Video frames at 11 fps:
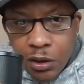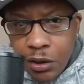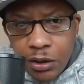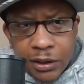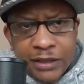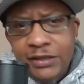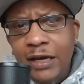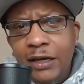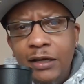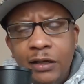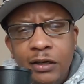let's
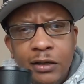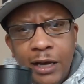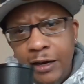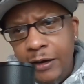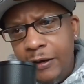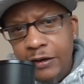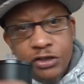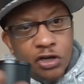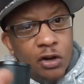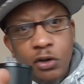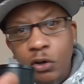take a look at, as
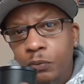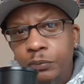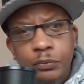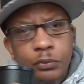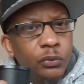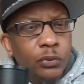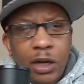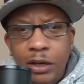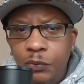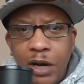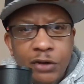y'all know,
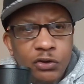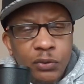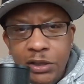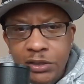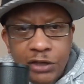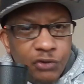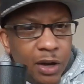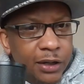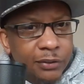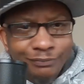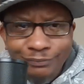when I do these, I try
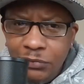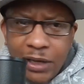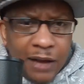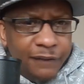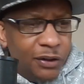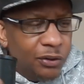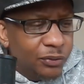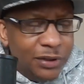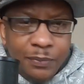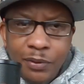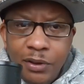to dive a little
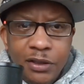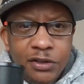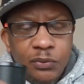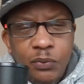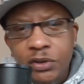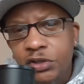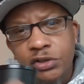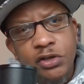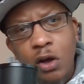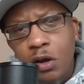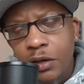deeper into what just
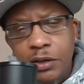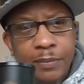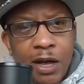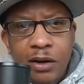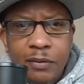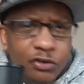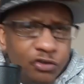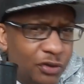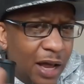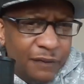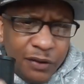talking about it, and
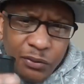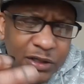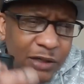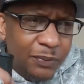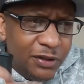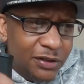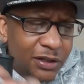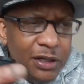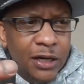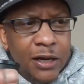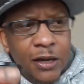dive a little deep and
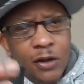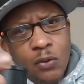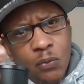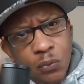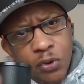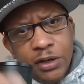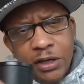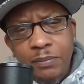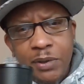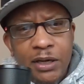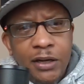see, would he
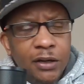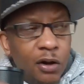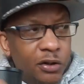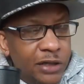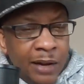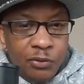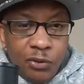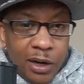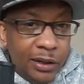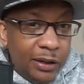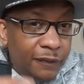be an all-time
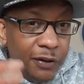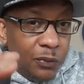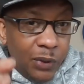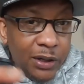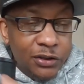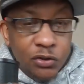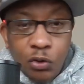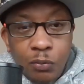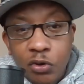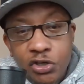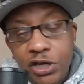great if he wins no
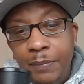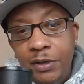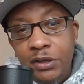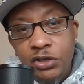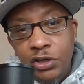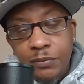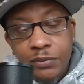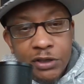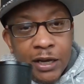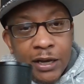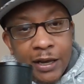more championships?
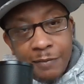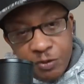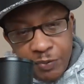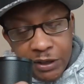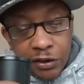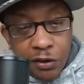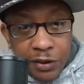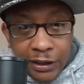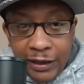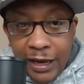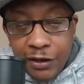I'm speaking on
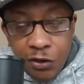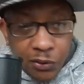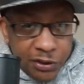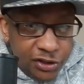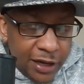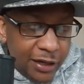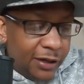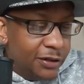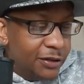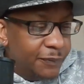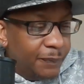Nikola Jokic, that is.